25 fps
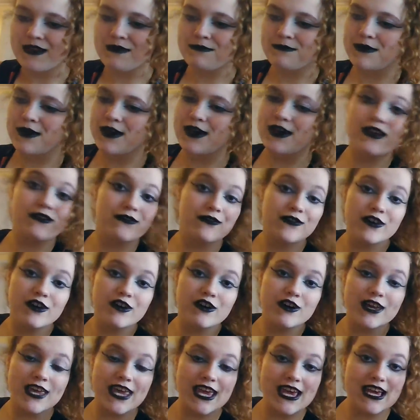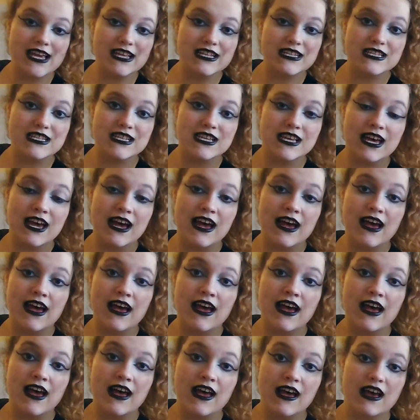But if you're a kid,
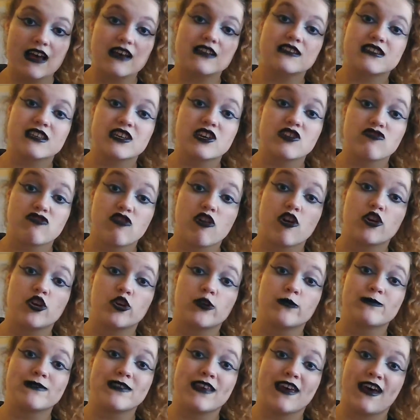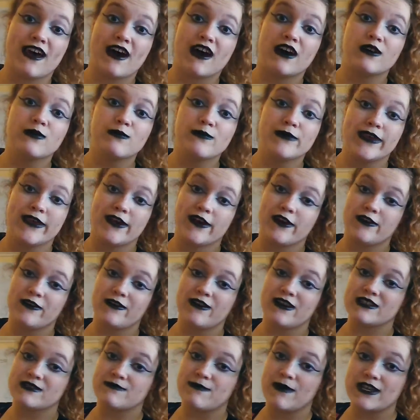ask a grown-up to help you,
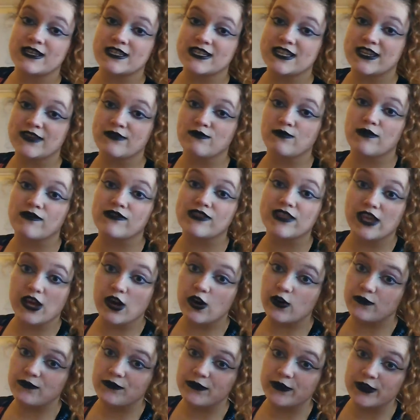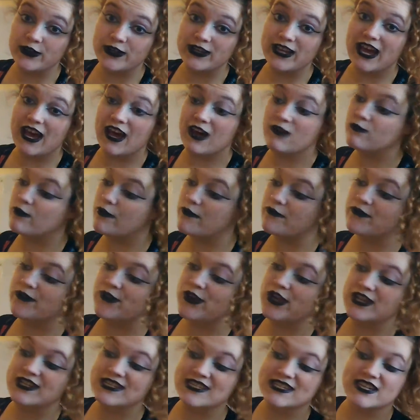especially with the oven and with
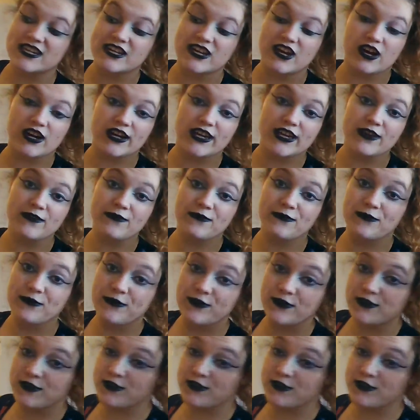using a knife.